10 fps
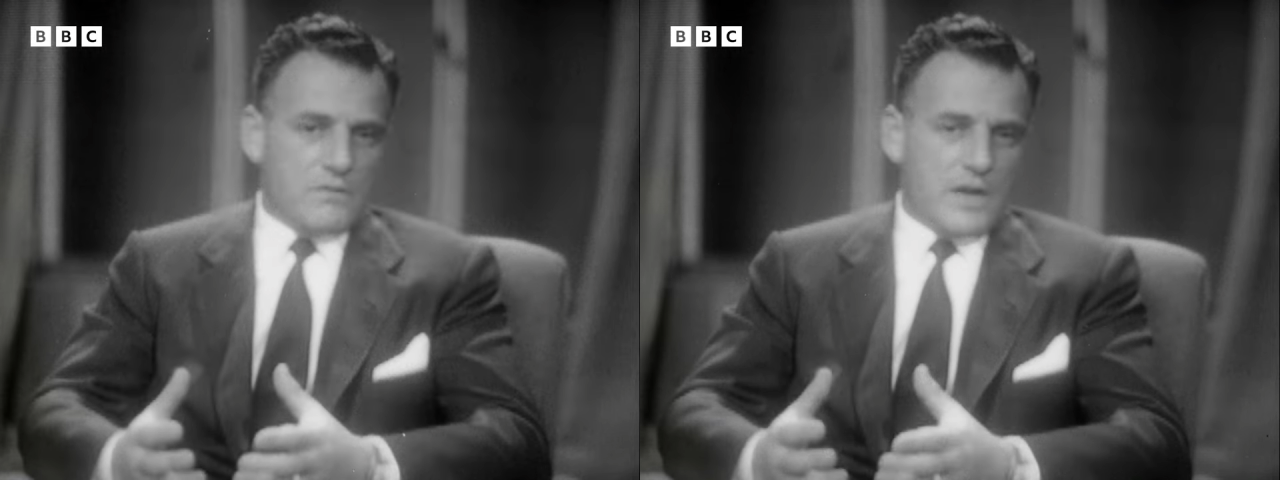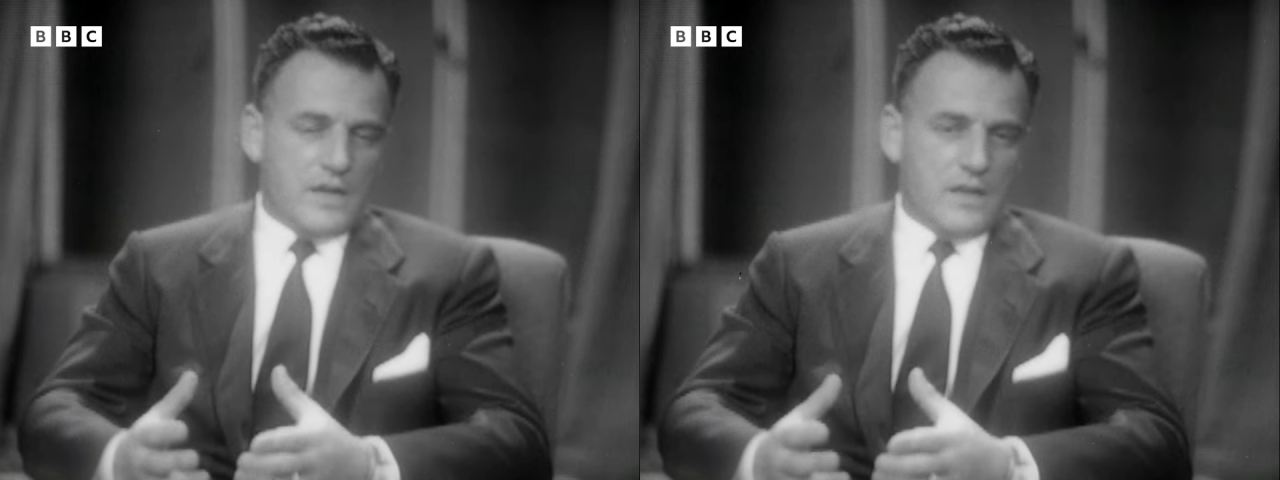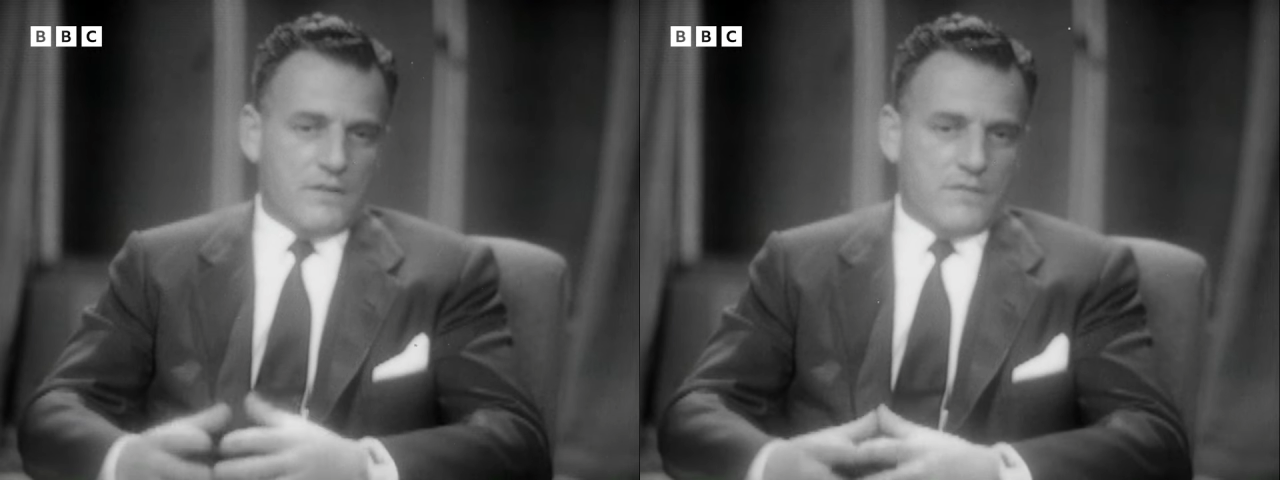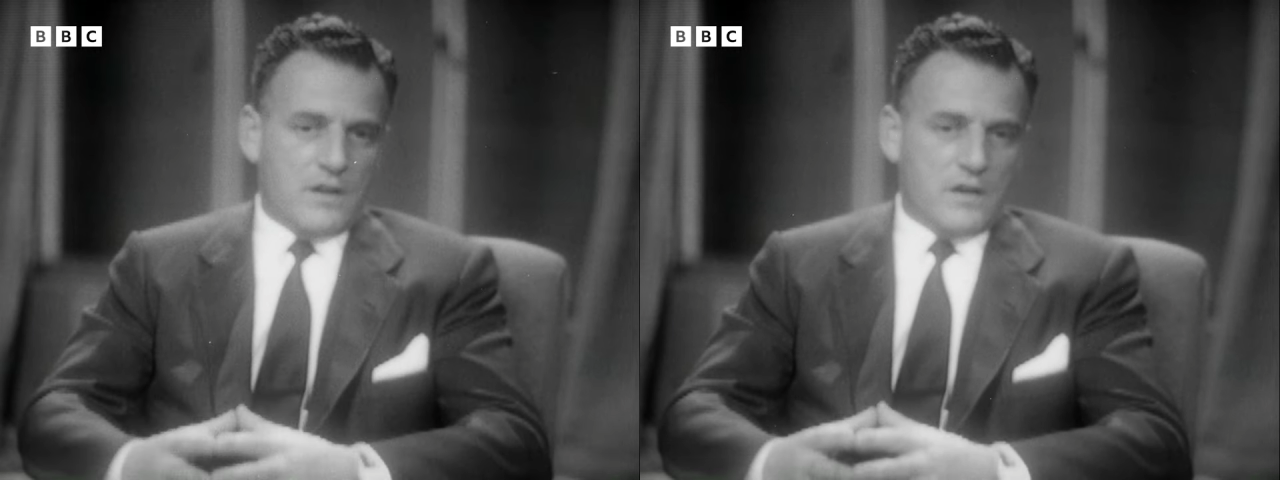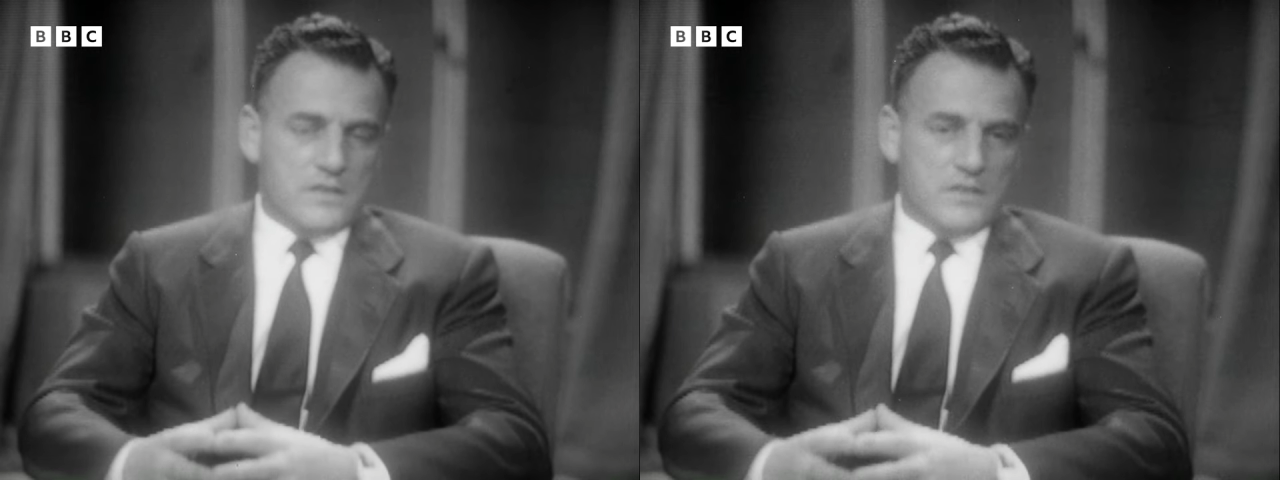writing of
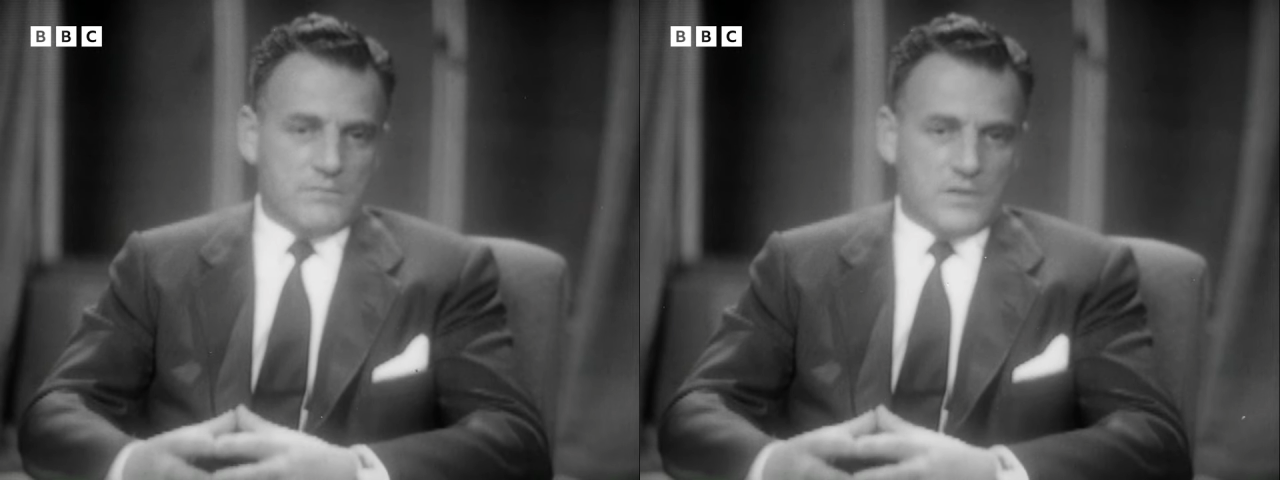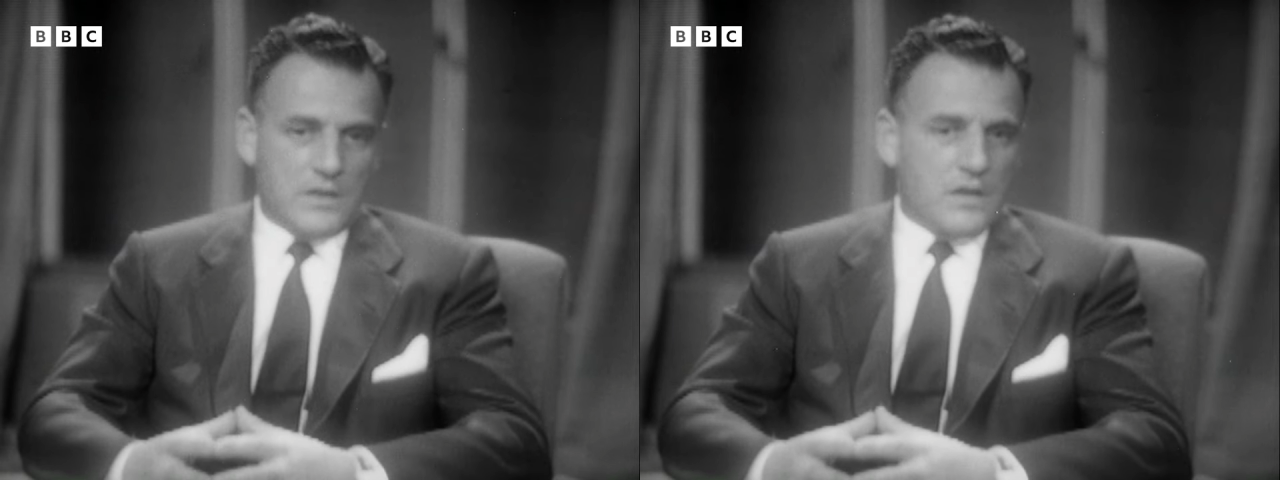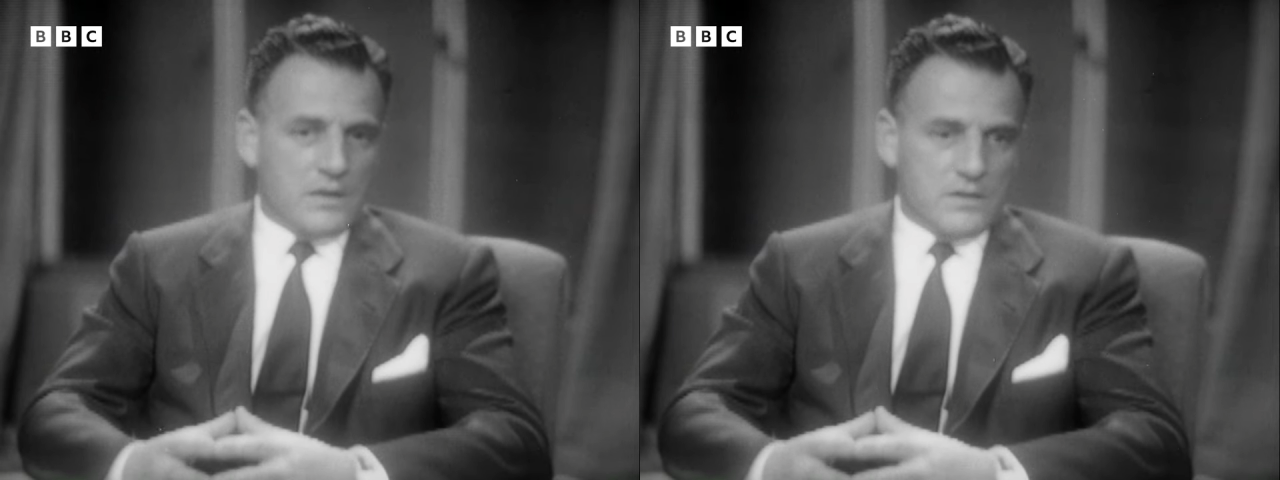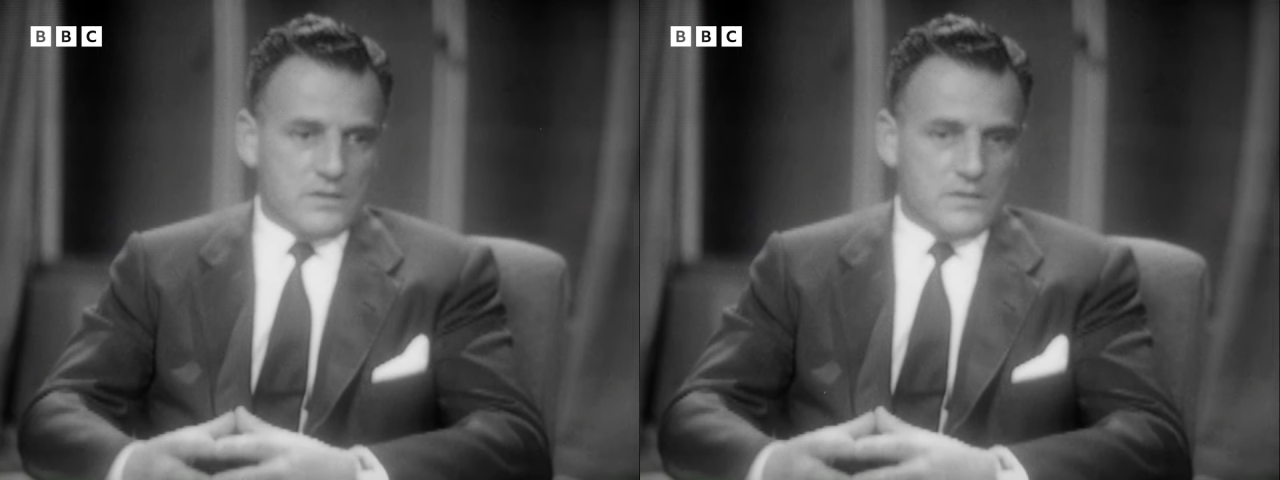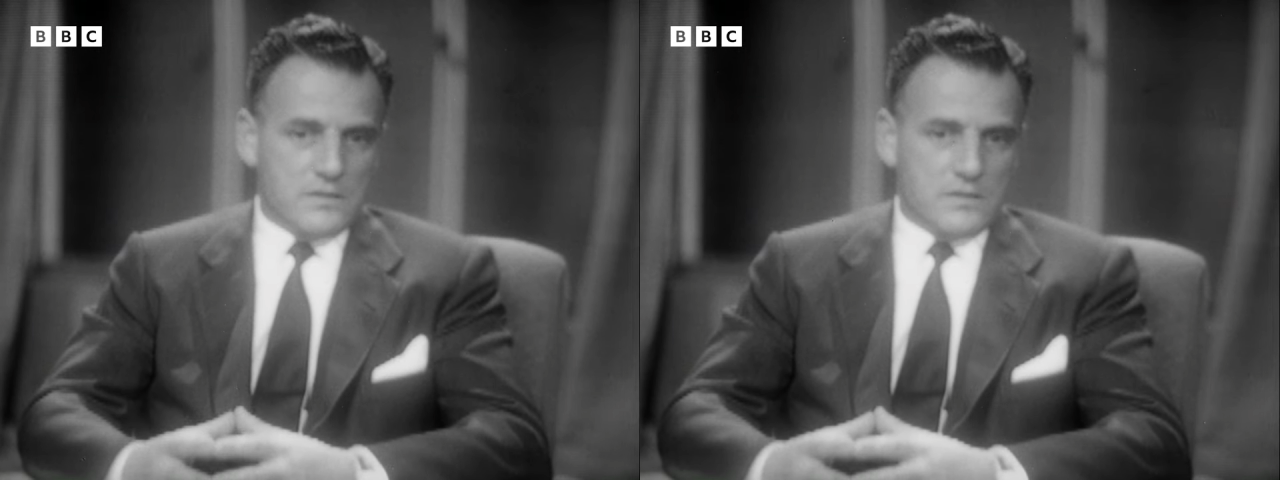Carson
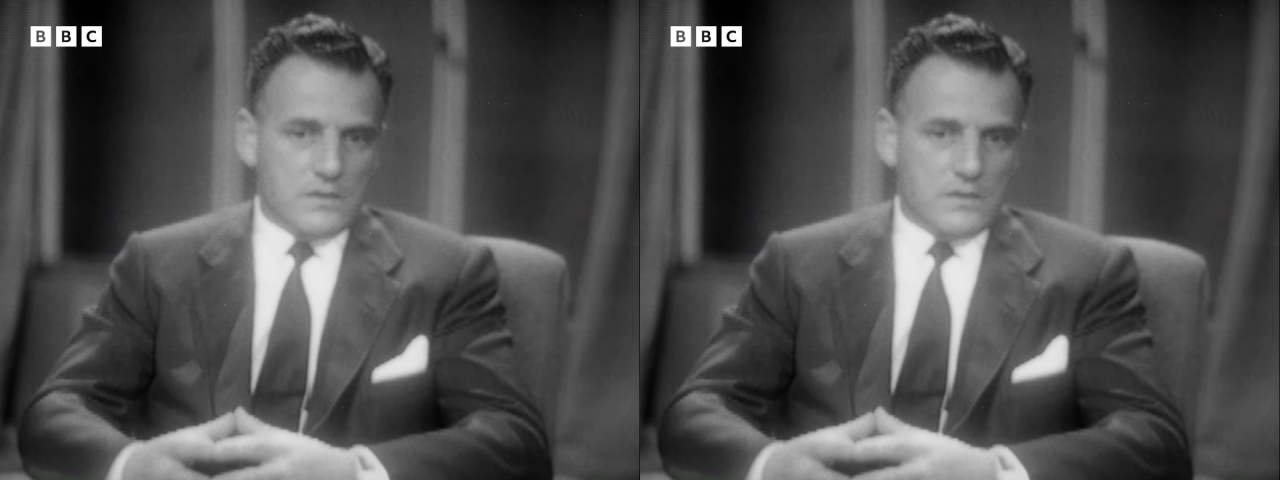McCullers,